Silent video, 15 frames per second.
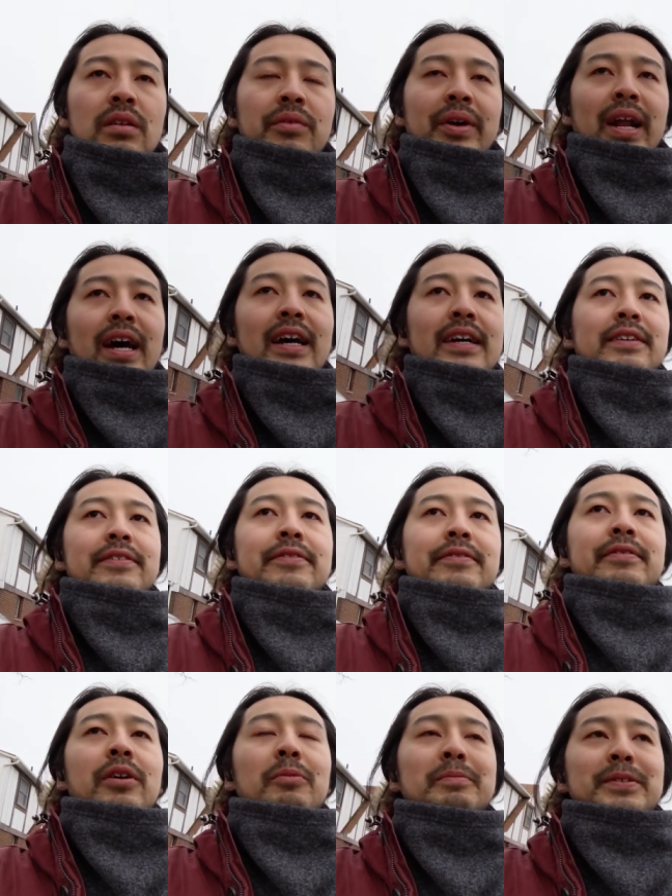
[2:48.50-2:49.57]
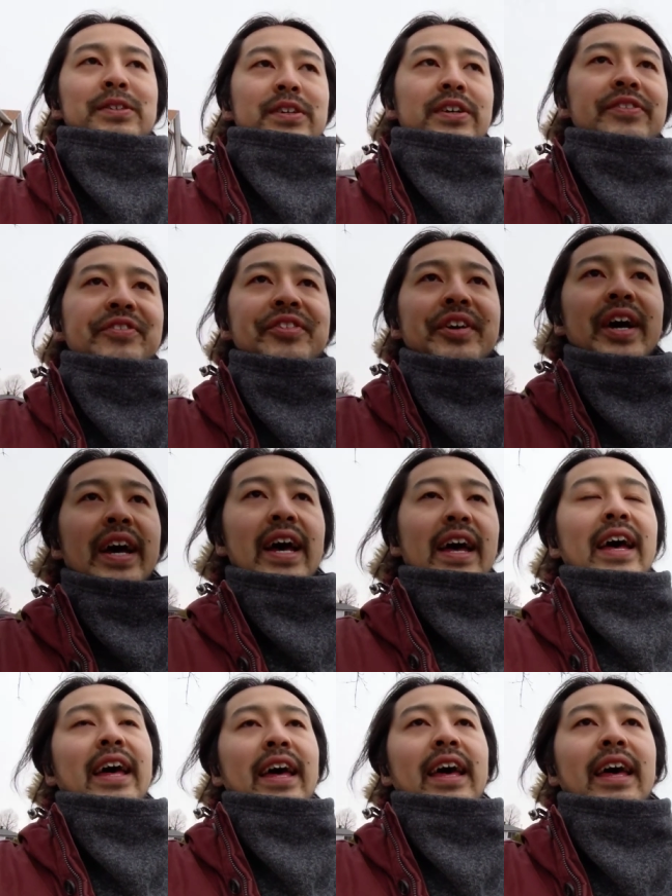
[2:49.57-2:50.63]
what I've observed
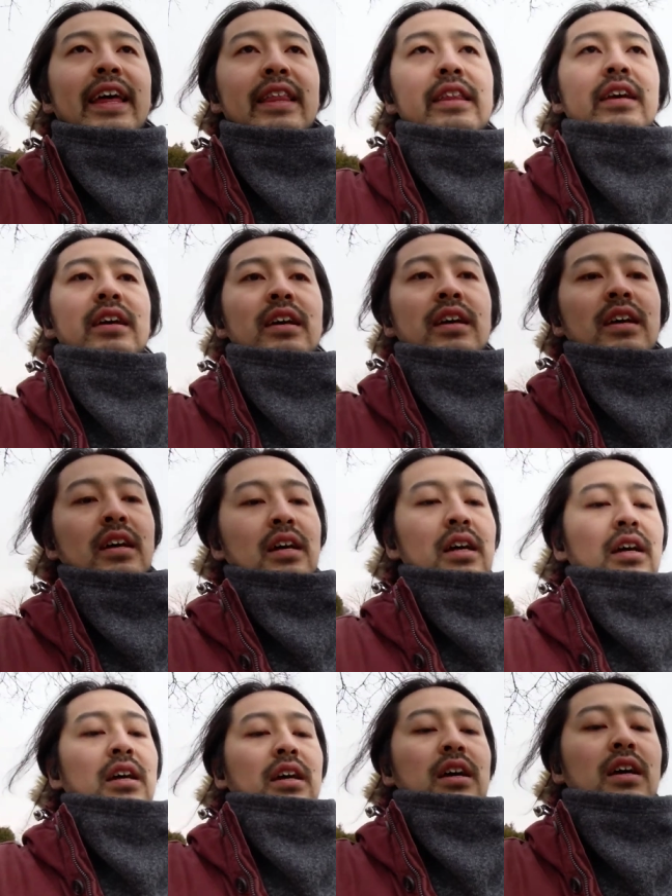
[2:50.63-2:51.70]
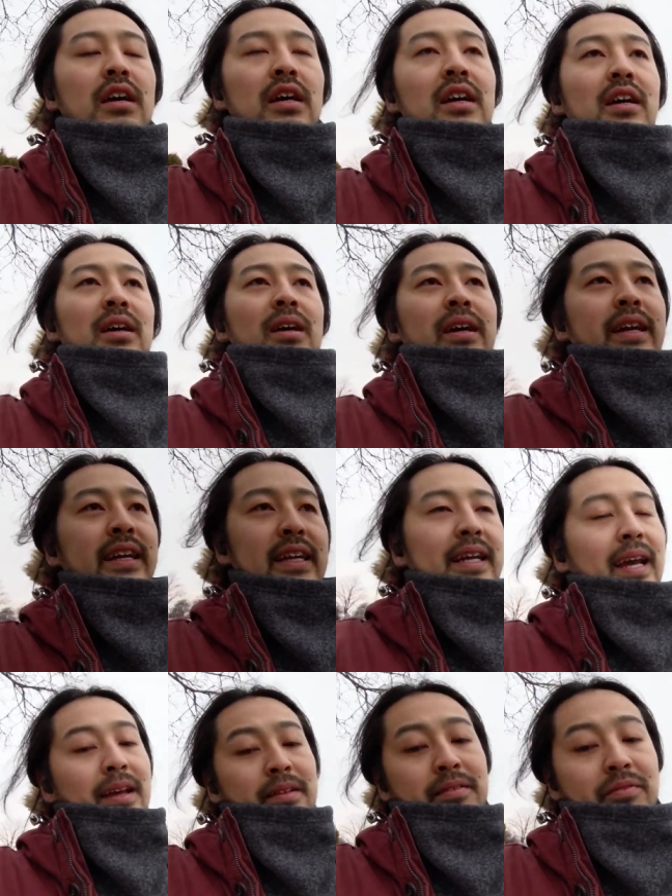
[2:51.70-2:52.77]
and it
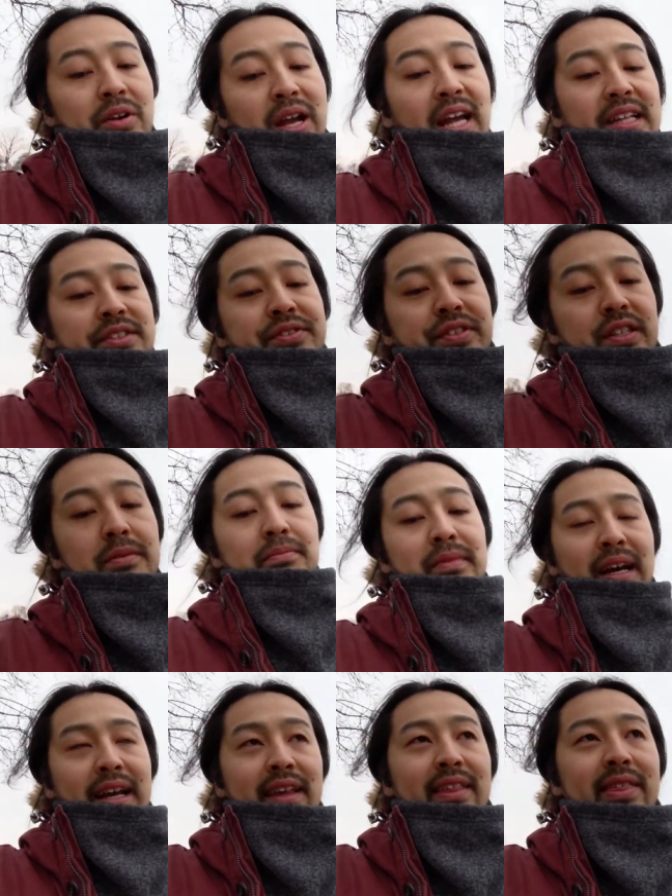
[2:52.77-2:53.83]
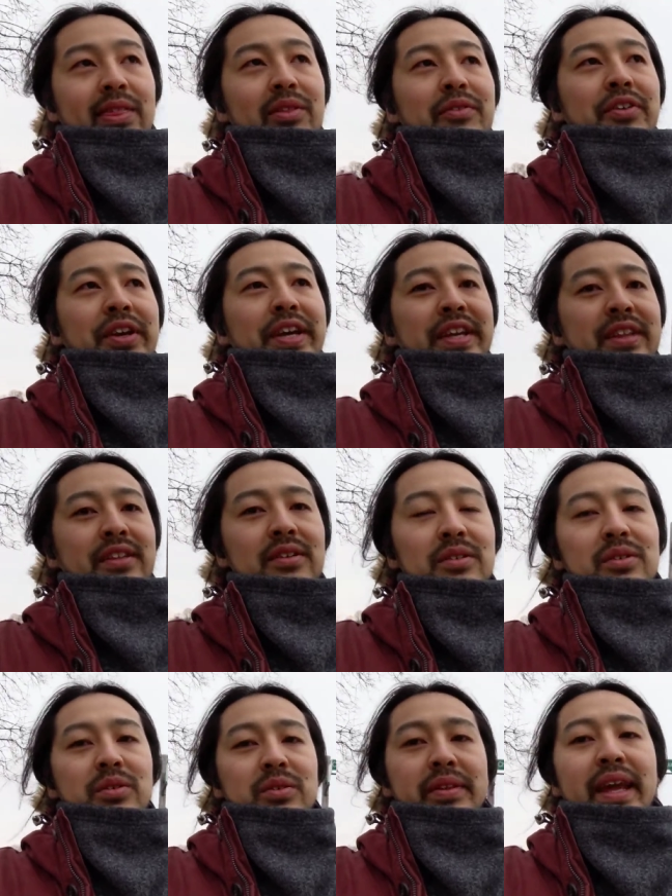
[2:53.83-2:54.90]
can range from like 3
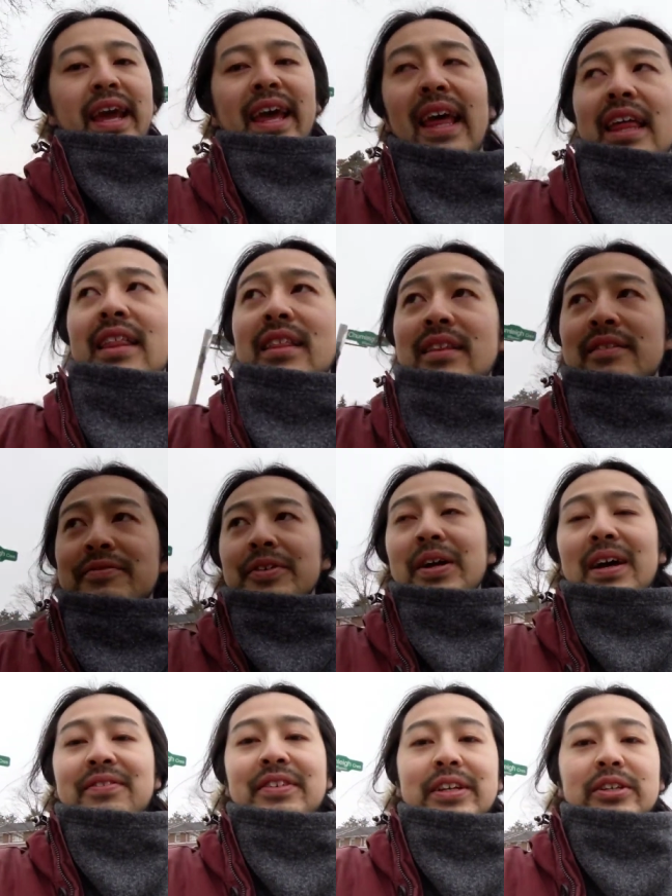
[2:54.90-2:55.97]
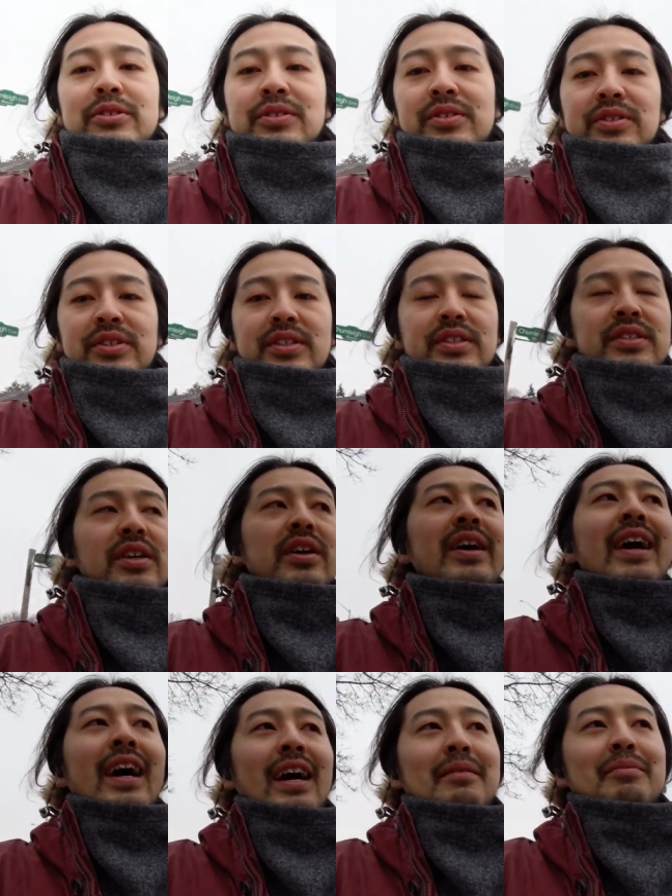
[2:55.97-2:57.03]
to 10 for heavy users so
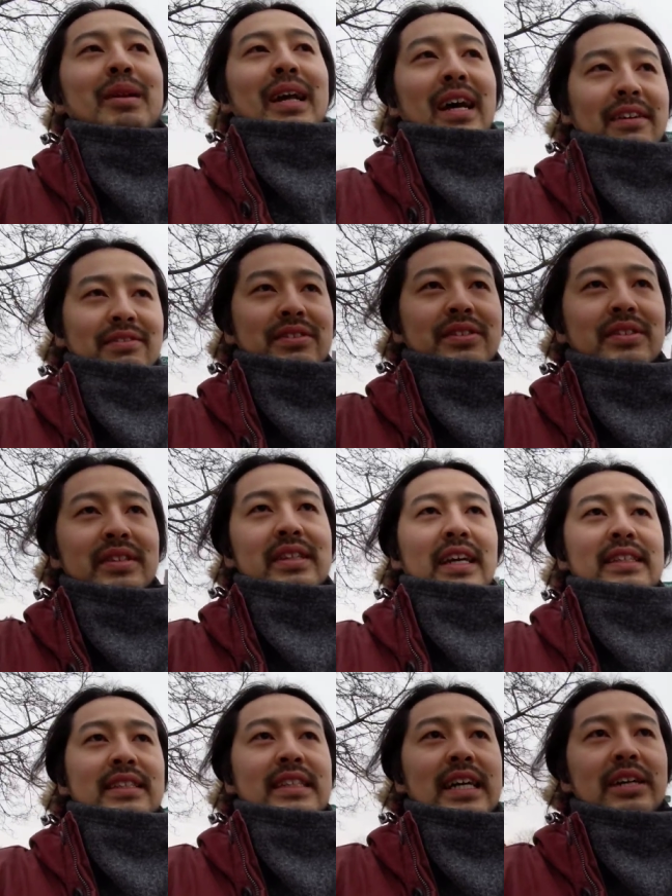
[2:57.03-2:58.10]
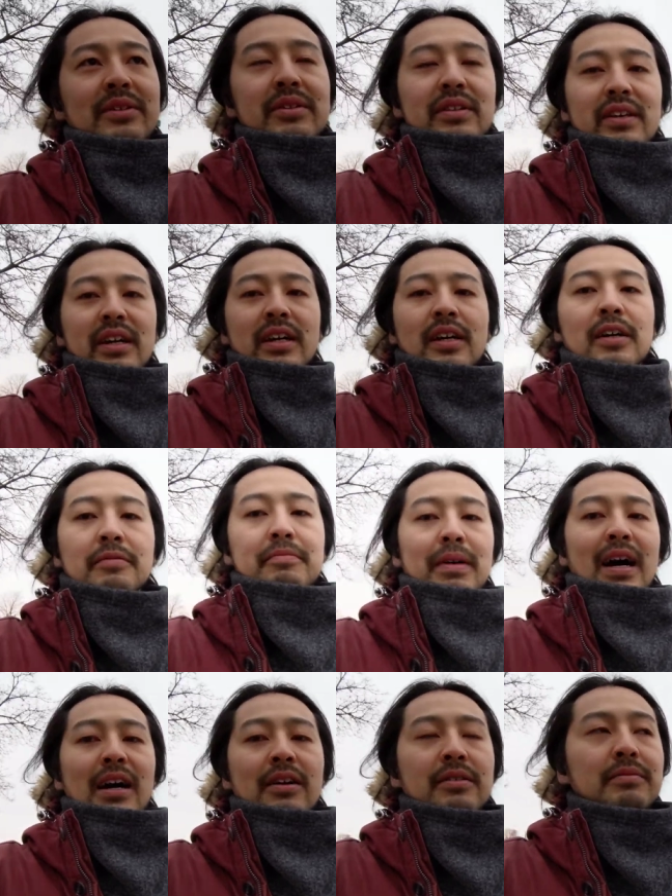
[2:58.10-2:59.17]
I'm gonna have to test out
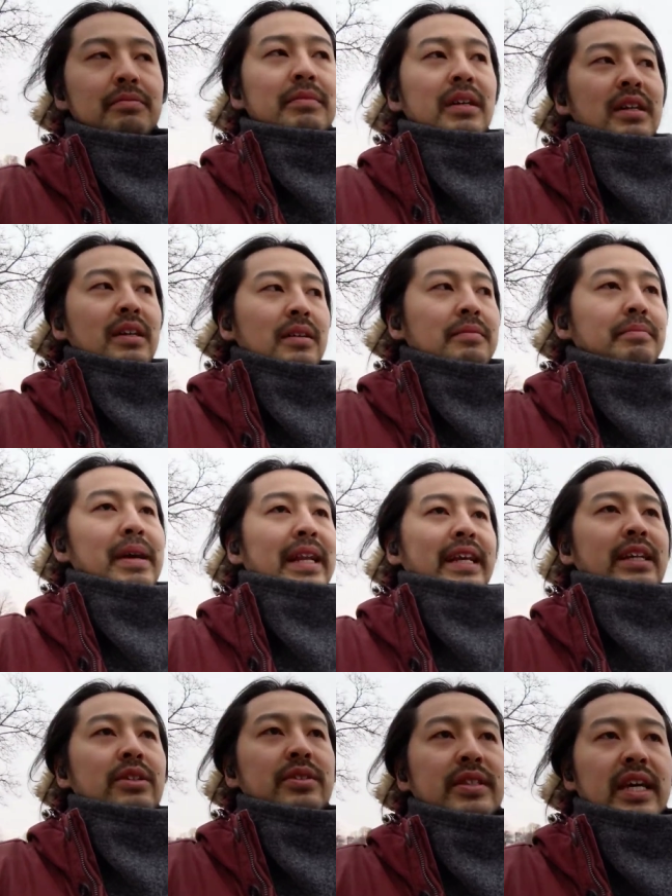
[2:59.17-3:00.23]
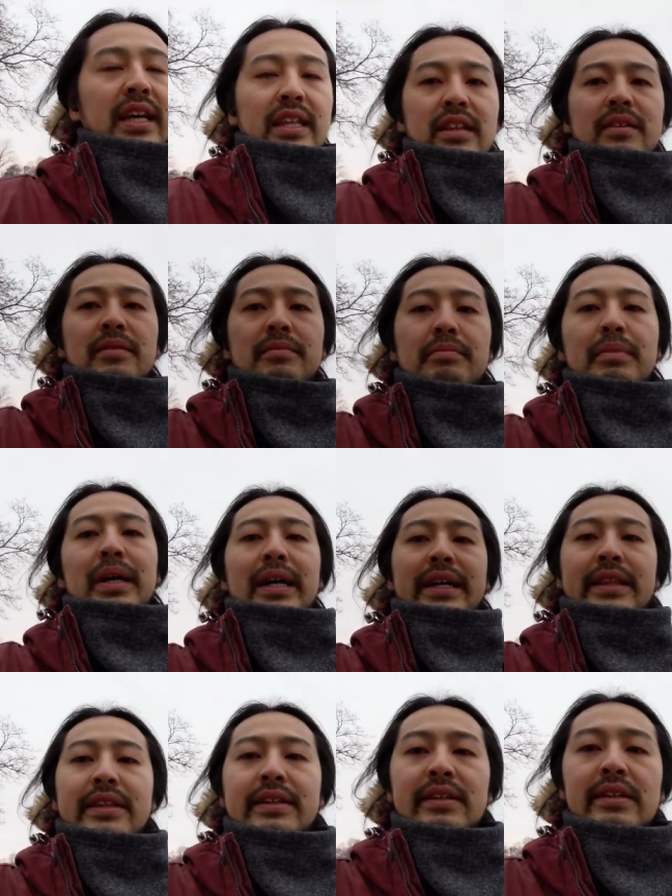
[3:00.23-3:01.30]
um, how many to send but